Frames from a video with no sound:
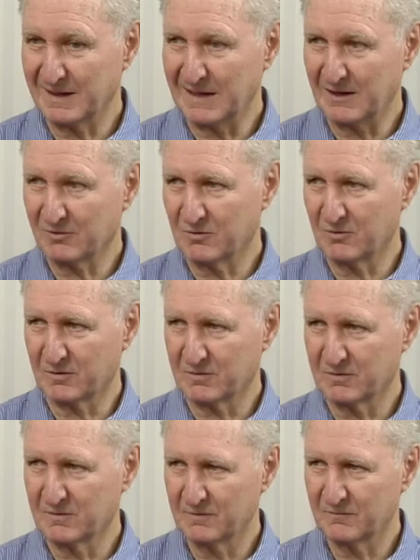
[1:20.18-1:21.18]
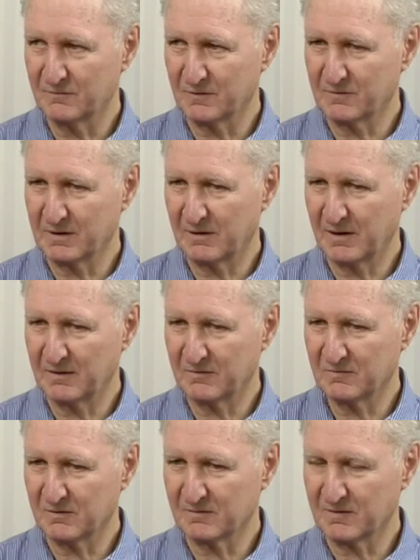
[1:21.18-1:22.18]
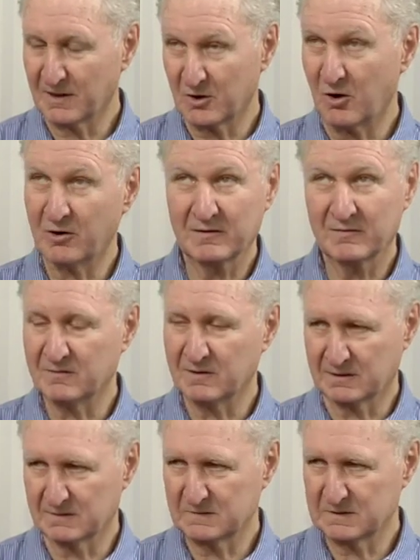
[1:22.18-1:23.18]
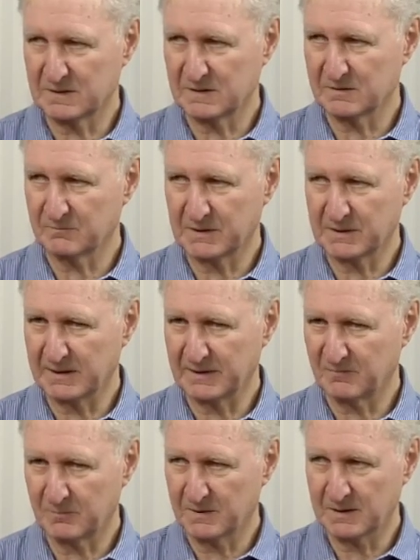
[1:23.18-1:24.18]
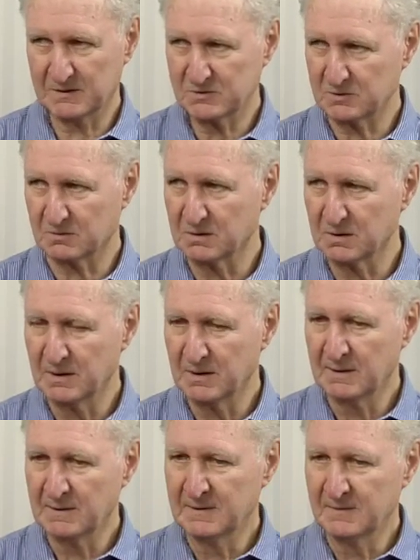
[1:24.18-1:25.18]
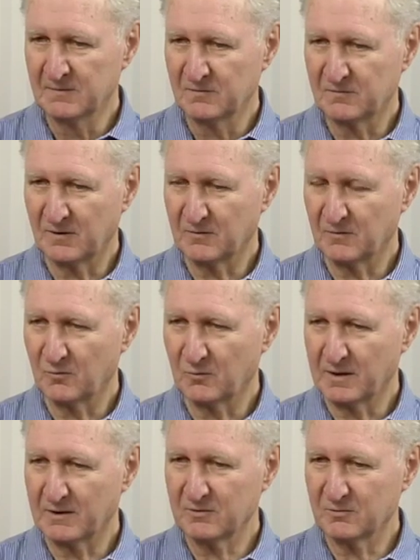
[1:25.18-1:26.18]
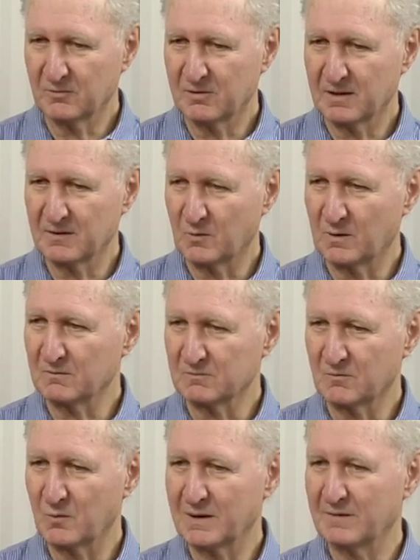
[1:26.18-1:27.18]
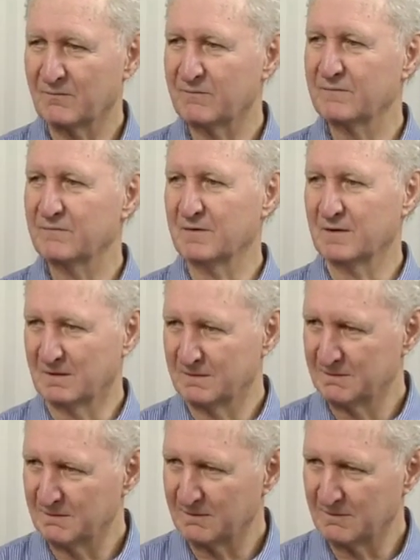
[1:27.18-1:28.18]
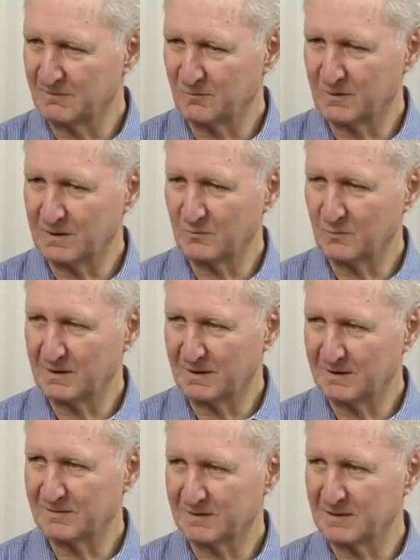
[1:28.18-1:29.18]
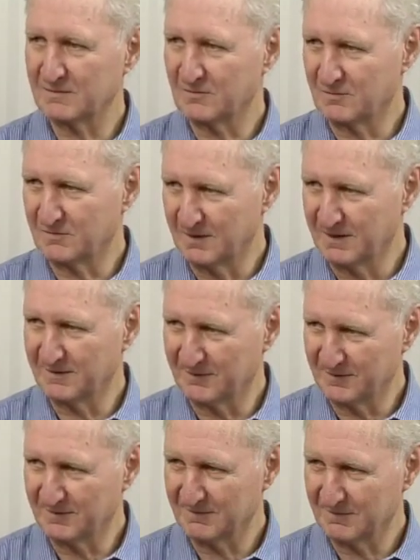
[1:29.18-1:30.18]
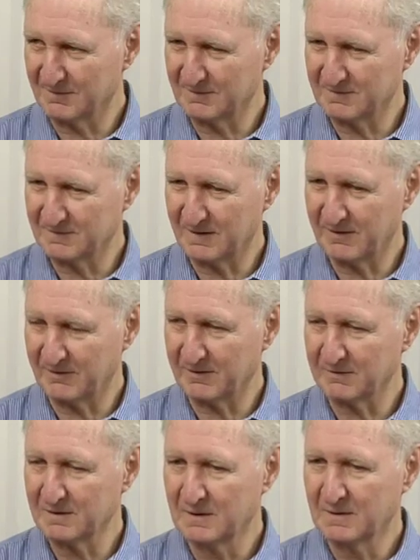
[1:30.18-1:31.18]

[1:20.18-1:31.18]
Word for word: the outlook for green hydrogen is like a hockey stick. It's going to be exponential. So although you think, well, twenty fifty is when we need to get to zero,